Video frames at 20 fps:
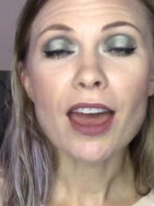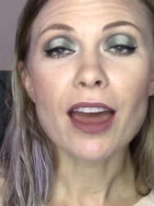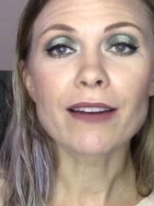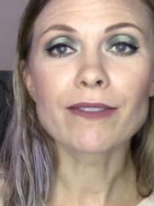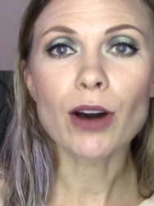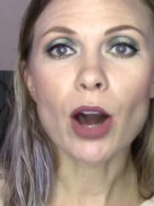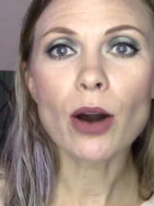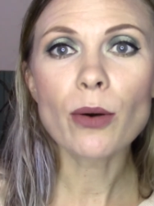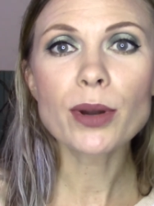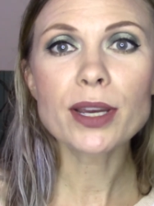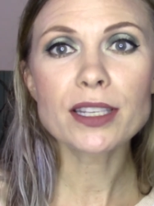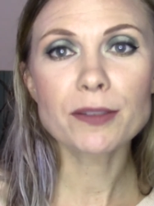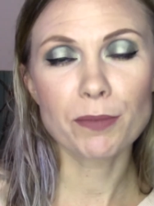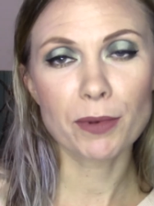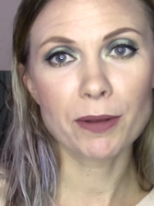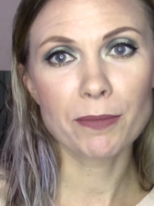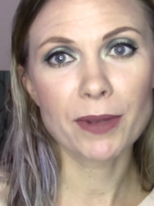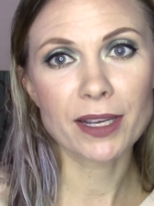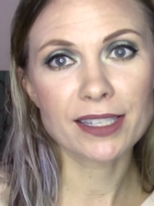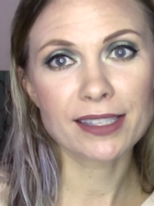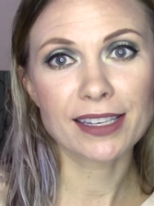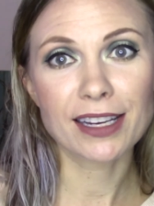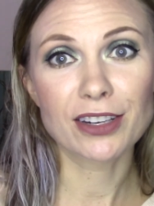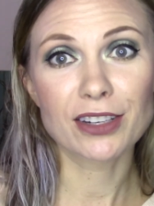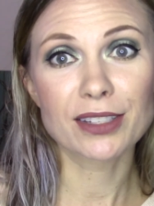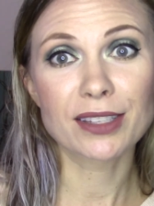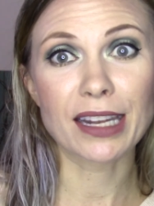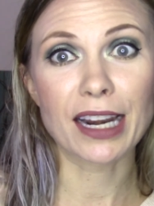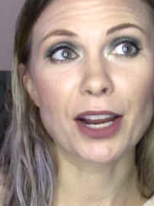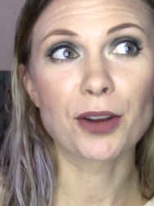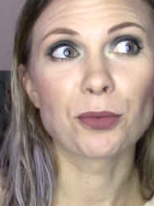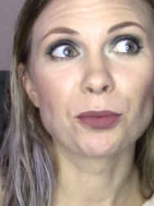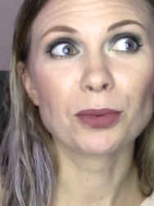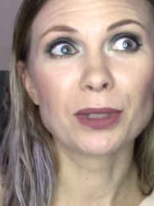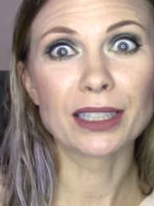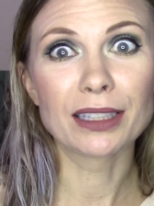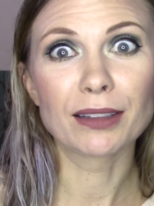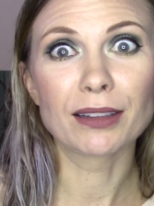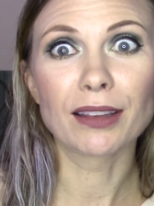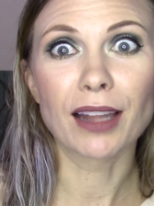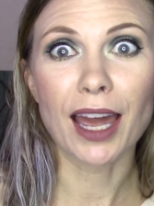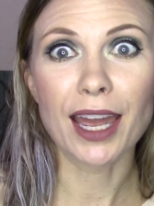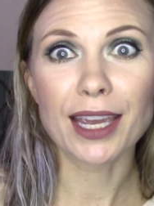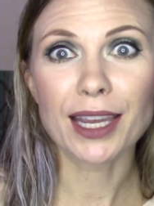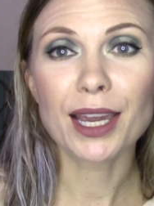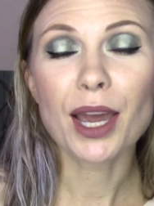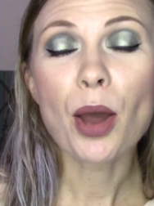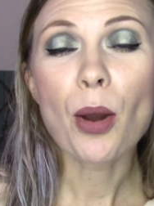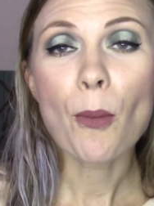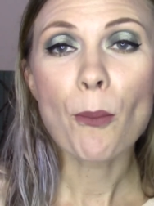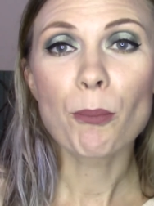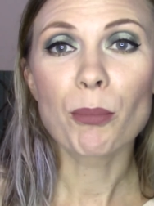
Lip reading: have always been mascaras that I really like.